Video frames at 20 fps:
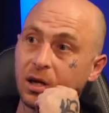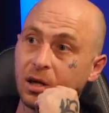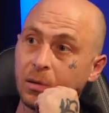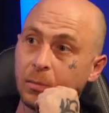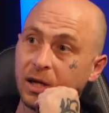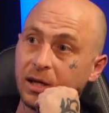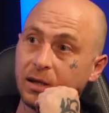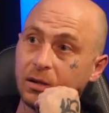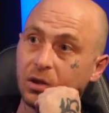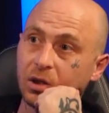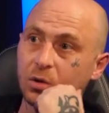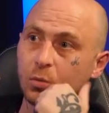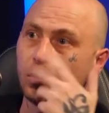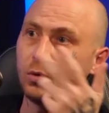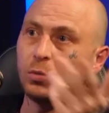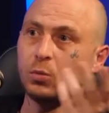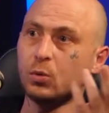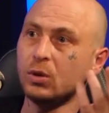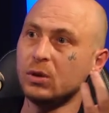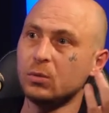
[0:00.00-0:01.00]
You know what I mean? Like
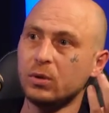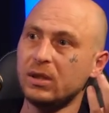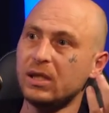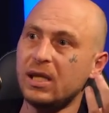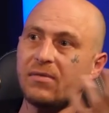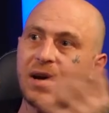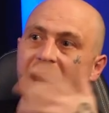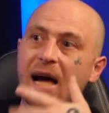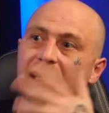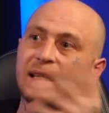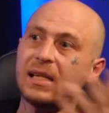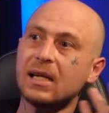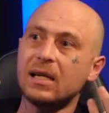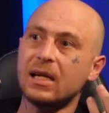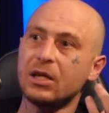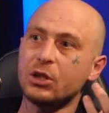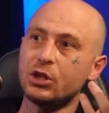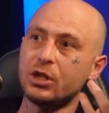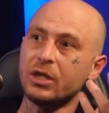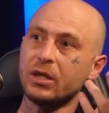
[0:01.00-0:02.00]
we never had none
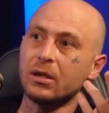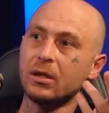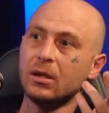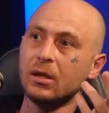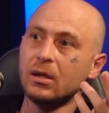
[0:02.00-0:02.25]
of that shit.